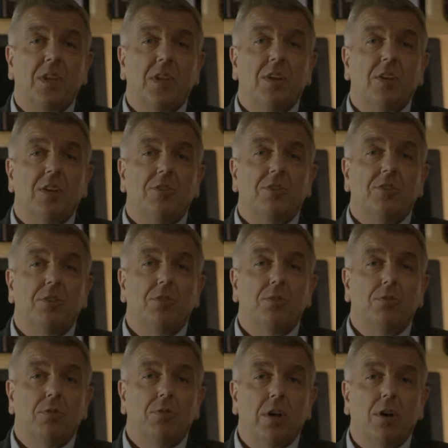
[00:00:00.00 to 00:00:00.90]
to
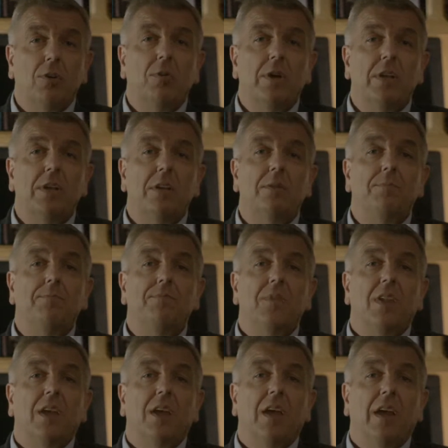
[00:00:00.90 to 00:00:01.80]
go in
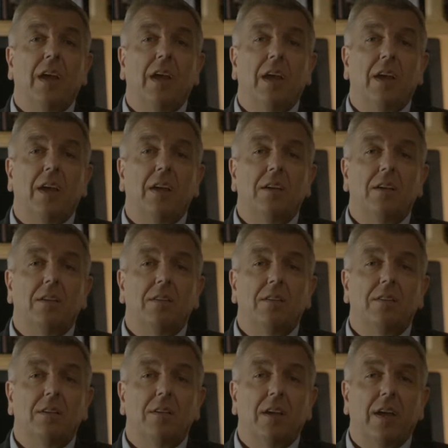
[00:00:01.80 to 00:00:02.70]
and
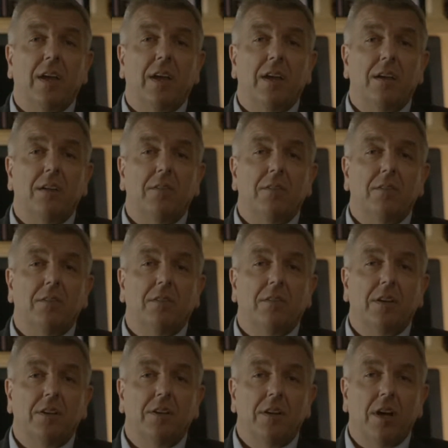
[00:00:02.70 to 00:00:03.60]

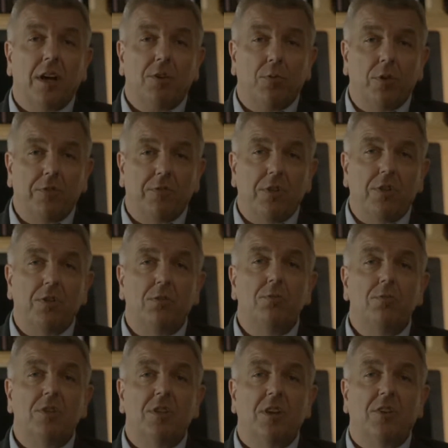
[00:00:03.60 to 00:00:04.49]
conduct reviews
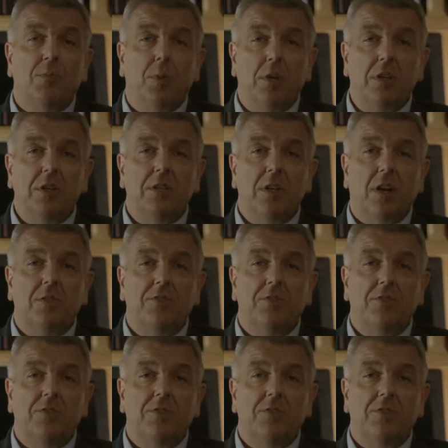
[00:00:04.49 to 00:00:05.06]
of police officer